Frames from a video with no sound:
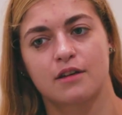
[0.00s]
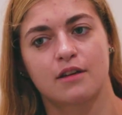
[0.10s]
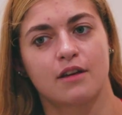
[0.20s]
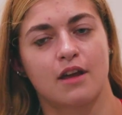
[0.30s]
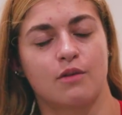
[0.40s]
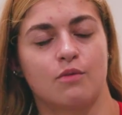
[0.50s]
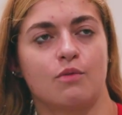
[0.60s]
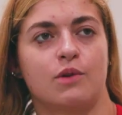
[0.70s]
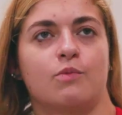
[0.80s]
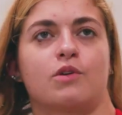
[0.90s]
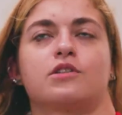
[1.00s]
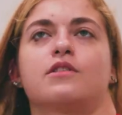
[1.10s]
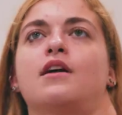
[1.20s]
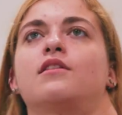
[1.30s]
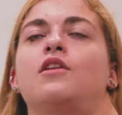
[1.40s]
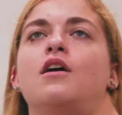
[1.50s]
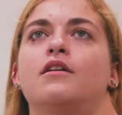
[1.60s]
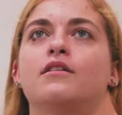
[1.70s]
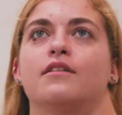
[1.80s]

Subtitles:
And we worked on that a lot.